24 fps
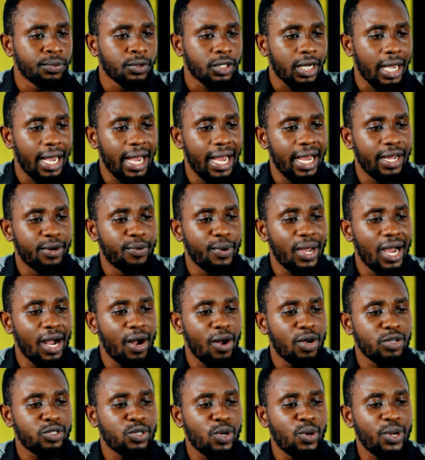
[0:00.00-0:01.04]
And we are
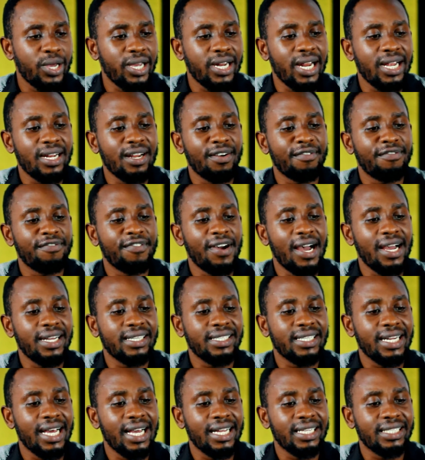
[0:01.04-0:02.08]
also looking at the fact
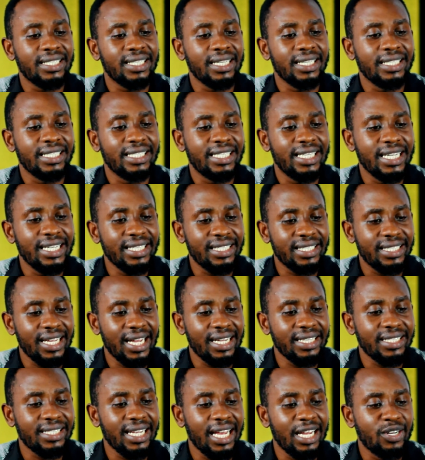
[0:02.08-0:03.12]
that
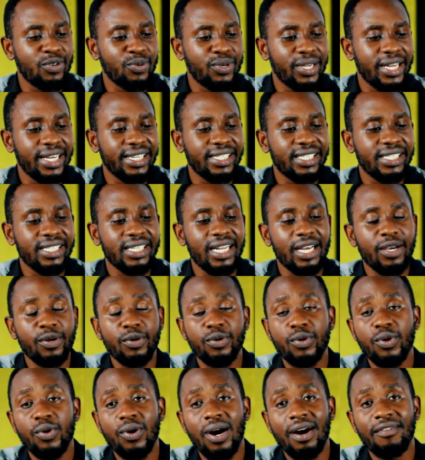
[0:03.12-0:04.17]
distance education and
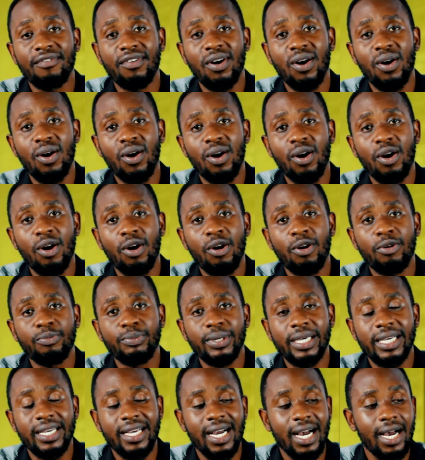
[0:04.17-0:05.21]
co have all
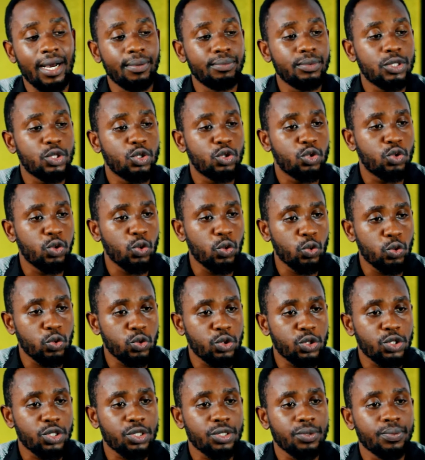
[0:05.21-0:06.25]
become
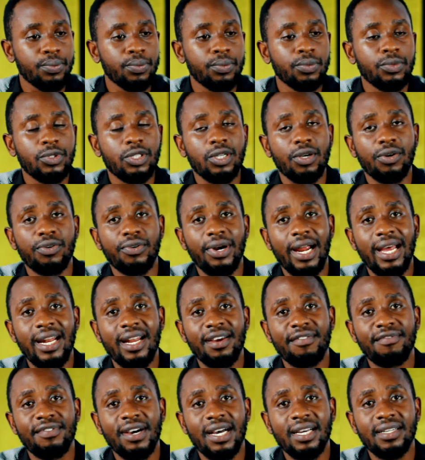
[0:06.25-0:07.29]
tools
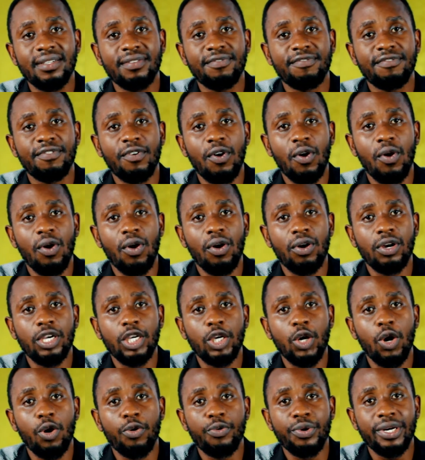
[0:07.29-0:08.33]
relevant for
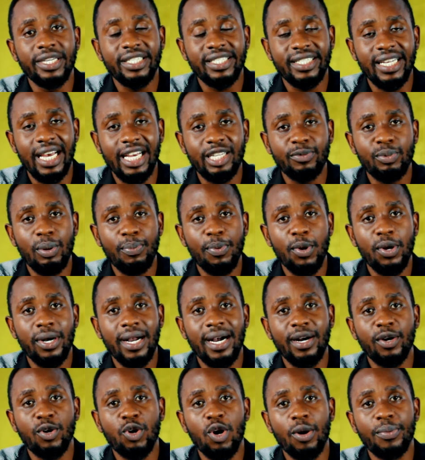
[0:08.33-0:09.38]
your research. People
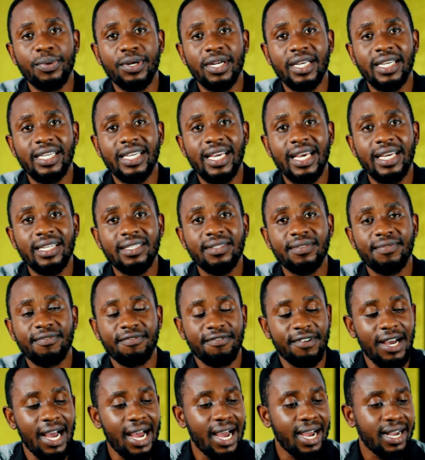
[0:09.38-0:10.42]
can communicate
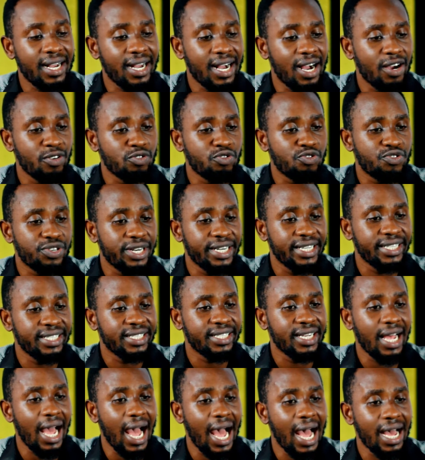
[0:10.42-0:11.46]
via countries
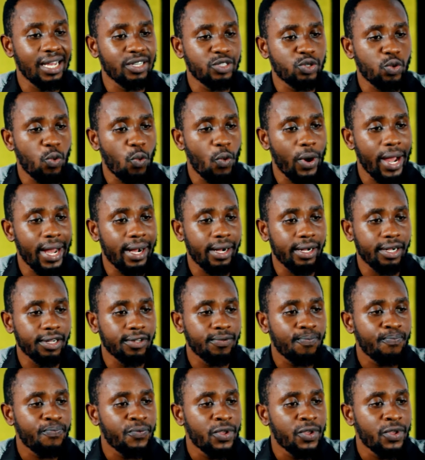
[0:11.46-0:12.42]
as well.